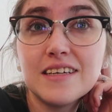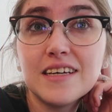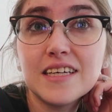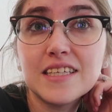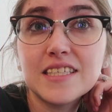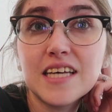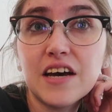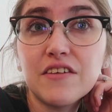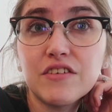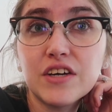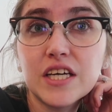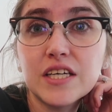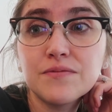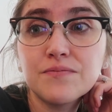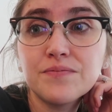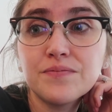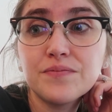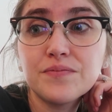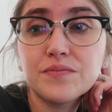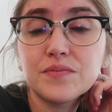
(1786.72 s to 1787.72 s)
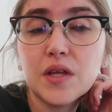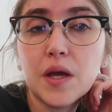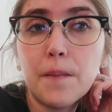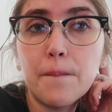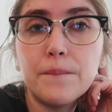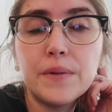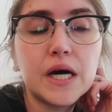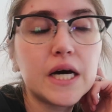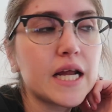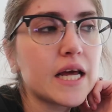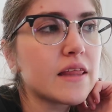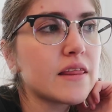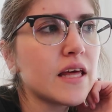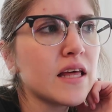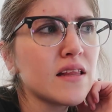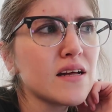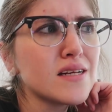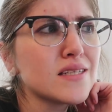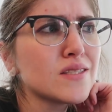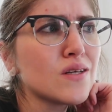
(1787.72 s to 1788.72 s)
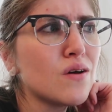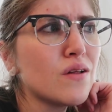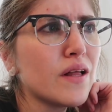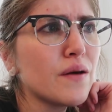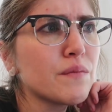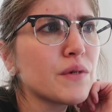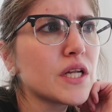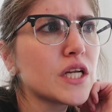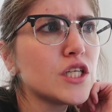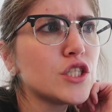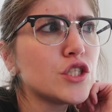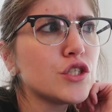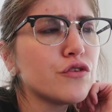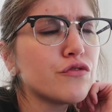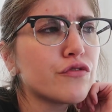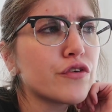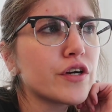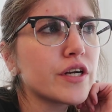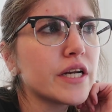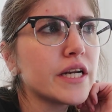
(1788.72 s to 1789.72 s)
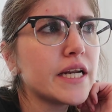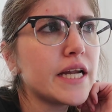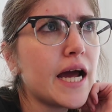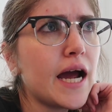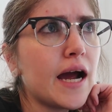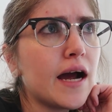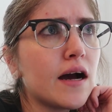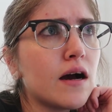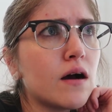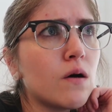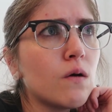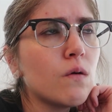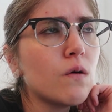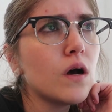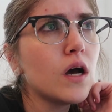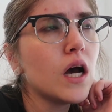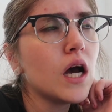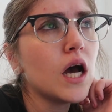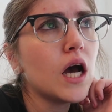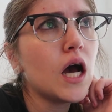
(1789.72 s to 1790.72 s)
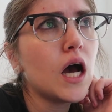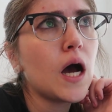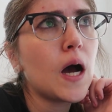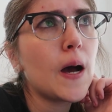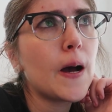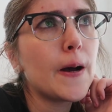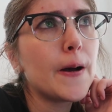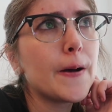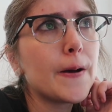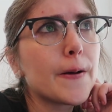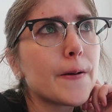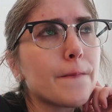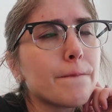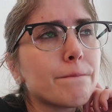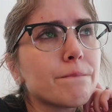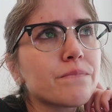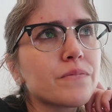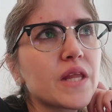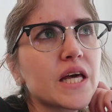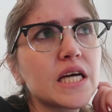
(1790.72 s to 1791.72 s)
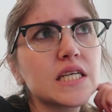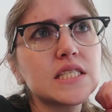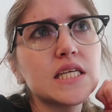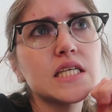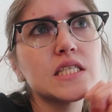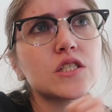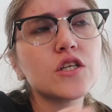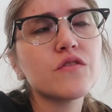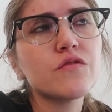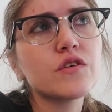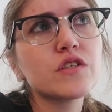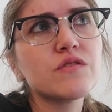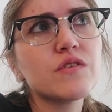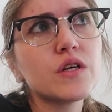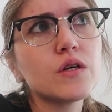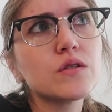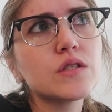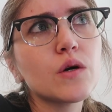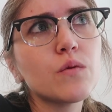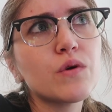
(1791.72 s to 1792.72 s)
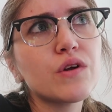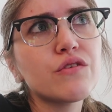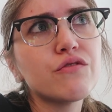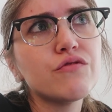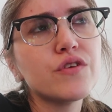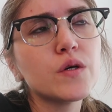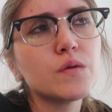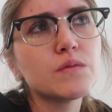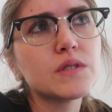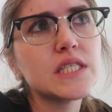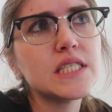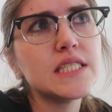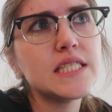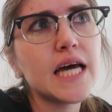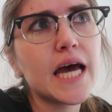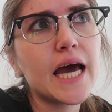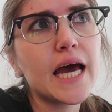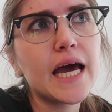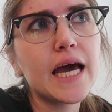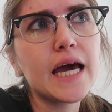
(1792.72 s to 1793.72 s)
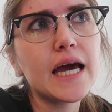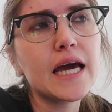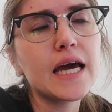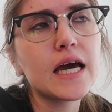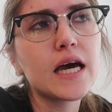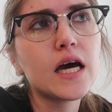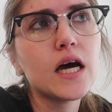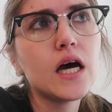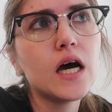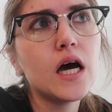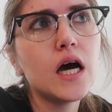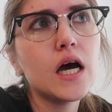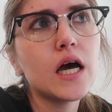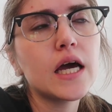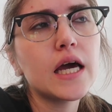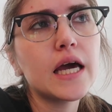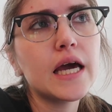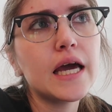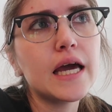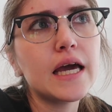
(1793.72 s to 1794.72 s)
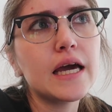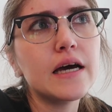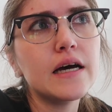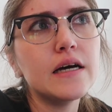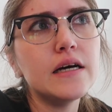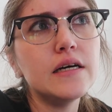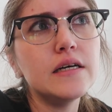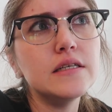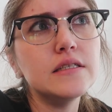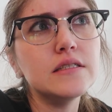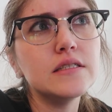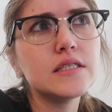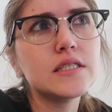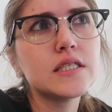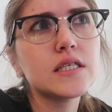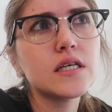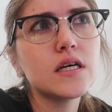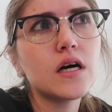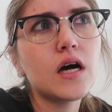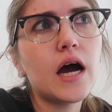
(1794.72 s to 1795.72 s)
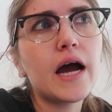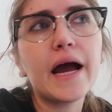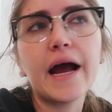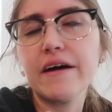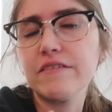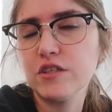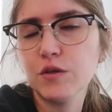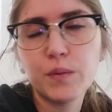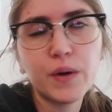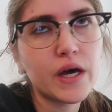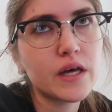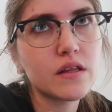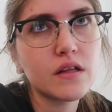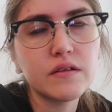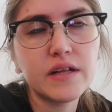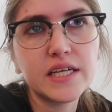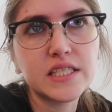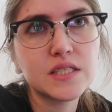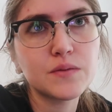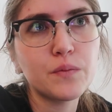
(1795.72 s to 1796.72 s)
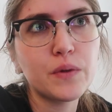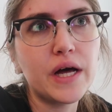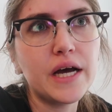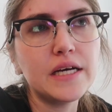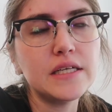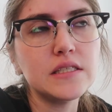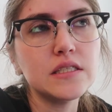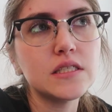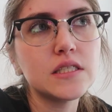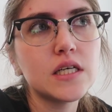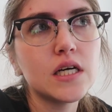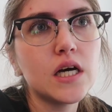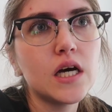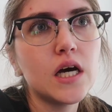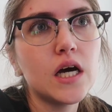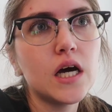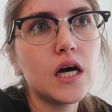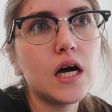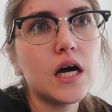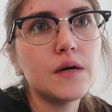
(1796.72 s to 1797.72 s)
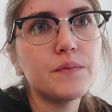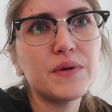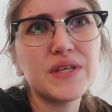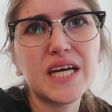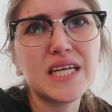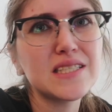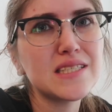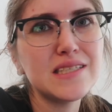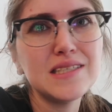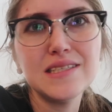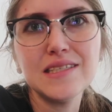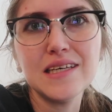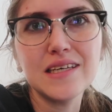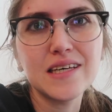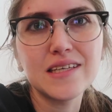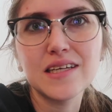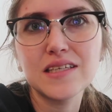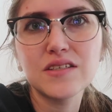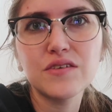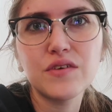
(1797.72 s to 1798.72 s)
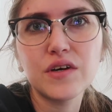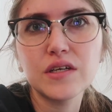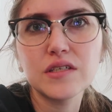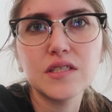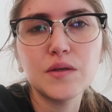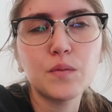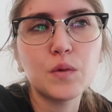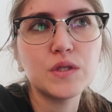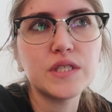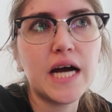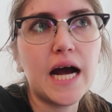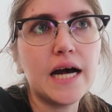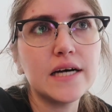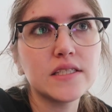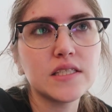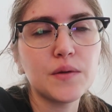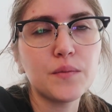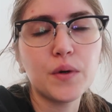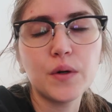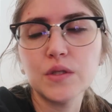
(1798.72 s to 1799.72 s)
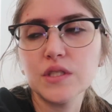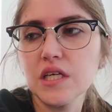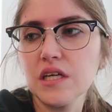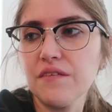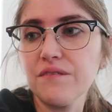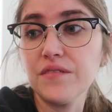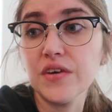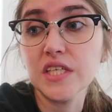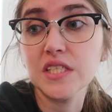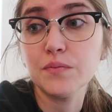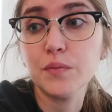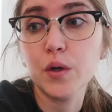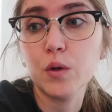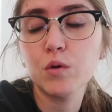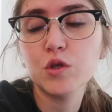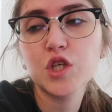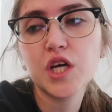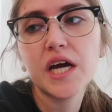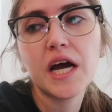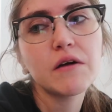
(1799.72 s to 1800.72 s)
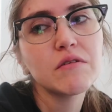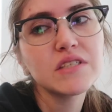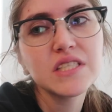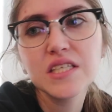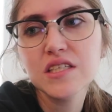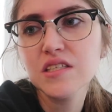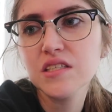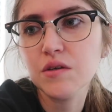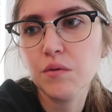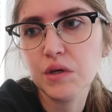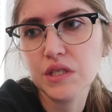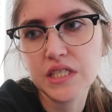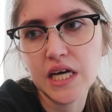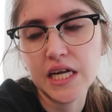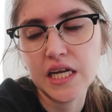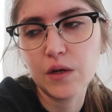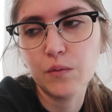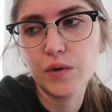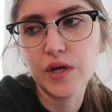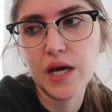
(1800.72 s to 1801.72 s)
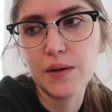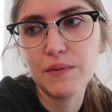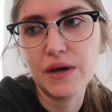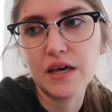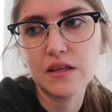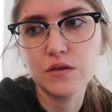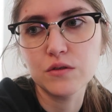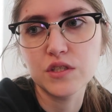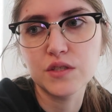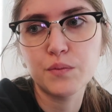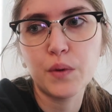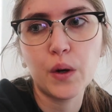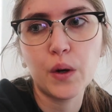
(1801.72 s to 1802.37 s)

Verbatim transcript: it's heavy. But I think that's all I'm gonna do for now. Um, like I said, I still have those videos I want to film today, and I have to pick the Let's Blend, but that's easy. Like, that's a very simple task, and post that on Facebook, which, like, I always get so excited when I make those